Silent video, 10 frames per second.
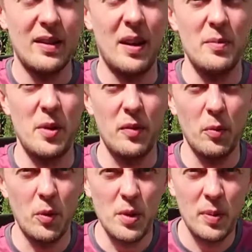a
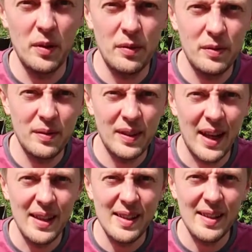waterproof
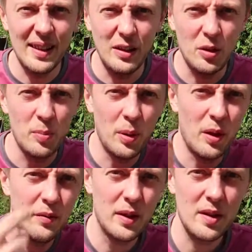case that you can put
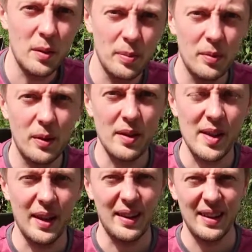over the top of the
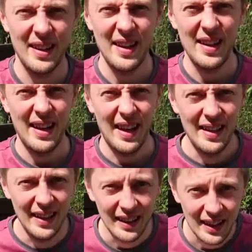rucksack,
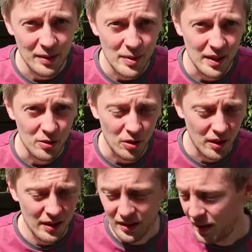and then it keeps it
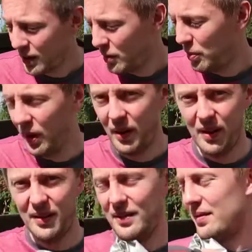dry. But
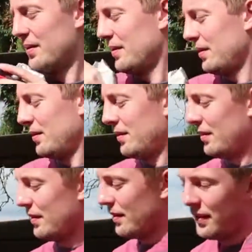
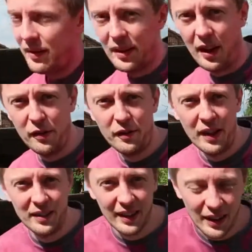I've
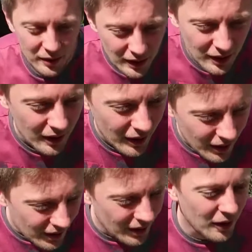found that they only
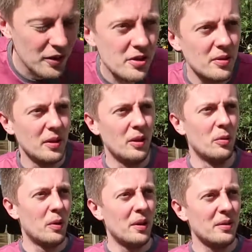last for a little
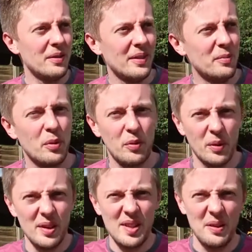while
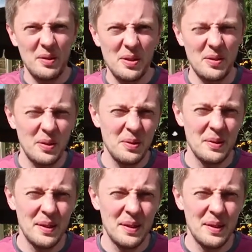before it soaks through.